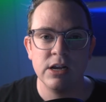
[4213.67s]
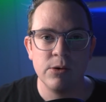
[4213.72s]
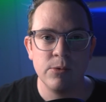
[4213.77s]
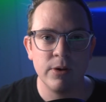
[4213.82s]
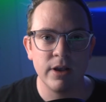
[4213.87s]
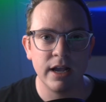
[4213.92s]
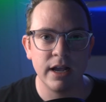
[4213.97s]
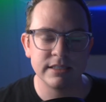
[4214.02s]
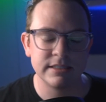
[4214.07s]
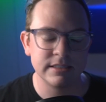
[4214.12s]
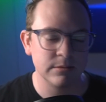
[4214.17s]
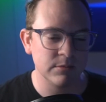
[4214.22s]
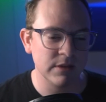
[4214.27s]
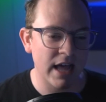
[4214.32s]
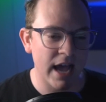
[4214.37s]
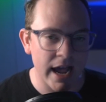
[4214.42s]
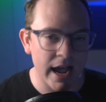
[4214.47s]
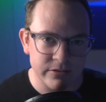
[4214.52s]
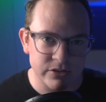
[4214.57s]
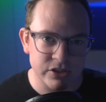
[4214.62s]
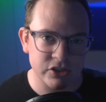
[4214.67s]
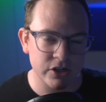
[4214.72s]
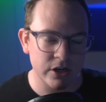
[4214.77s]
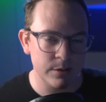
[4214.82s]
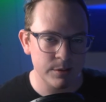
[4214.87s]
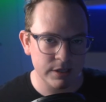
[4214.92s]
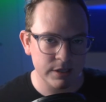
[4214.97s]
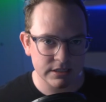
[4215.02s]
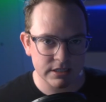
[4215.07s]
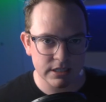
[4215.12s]
We got some live
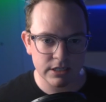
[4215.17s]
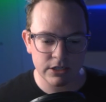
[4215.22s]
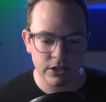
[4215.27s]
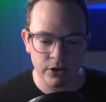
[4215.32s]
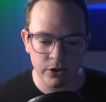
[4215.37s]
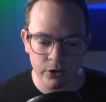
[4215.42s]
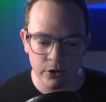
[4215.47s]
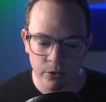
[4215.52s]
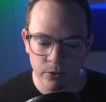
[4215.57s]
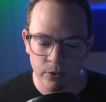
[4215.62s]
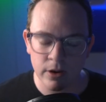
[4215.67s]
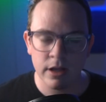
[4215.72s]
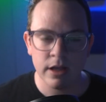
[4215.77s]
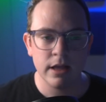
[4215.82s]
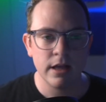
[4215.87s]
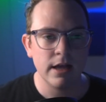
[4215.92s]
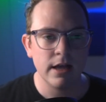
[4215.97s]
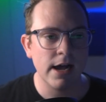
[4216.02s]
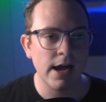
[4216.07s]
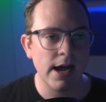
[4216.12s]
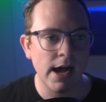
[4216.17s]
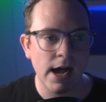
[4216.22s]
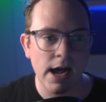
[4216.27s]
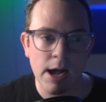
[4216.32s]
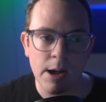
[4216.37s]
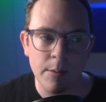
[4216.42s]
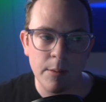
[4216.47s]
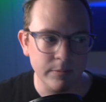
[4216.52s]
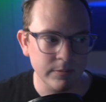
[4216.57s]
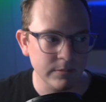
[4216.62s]
streaming to do.
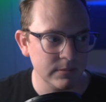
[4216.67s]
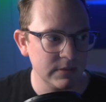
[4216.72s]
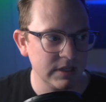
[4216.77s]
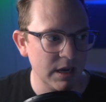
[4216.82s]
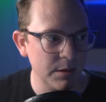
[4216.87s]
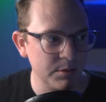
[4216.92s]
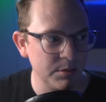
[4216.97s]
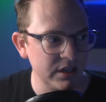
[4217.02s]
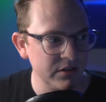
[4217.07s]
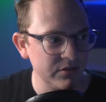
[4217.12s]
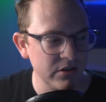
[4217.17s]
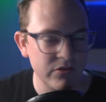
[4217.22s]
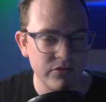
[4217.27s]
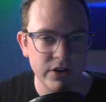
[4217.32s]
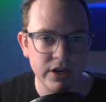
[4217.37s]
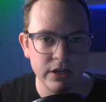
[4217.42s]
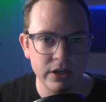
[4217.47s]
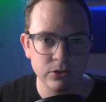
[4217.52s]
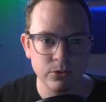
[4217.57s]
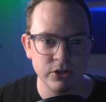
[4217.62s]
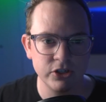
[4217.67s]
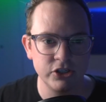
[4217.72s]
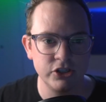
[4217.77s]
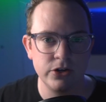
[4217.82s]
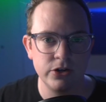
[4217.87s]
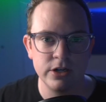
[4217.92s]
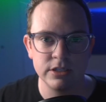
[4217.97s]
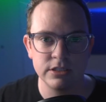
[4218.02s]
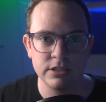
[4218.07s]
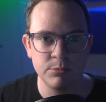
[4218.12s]
Couple different videos we're
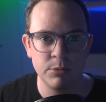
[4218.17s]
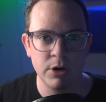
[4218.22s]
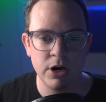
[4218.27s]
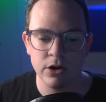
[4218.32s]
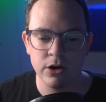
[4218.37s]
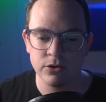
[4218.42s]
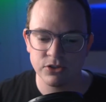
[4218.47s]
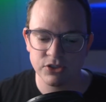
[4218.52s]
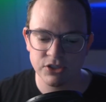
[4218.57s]
shooting tomorrow.